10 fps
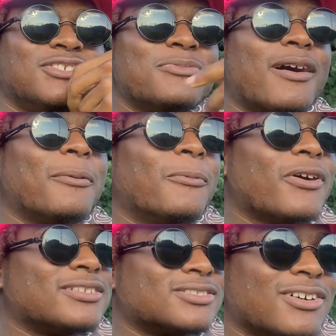You my
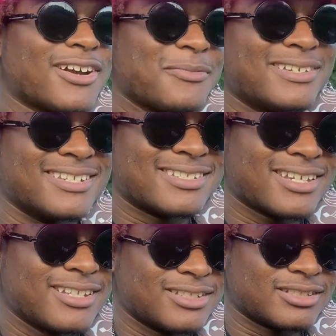boy, so it hurt me to
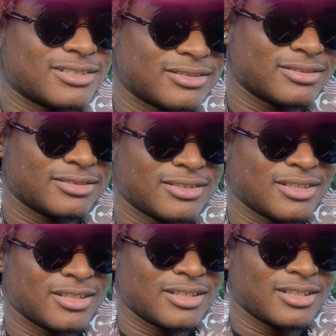say this.
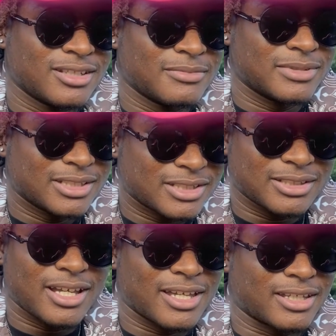It's just
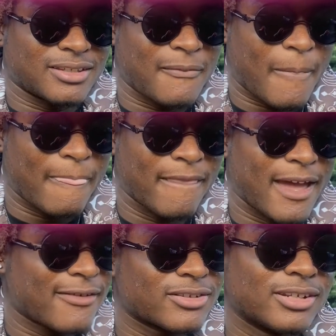like,
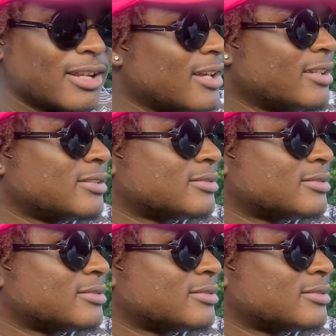after the day,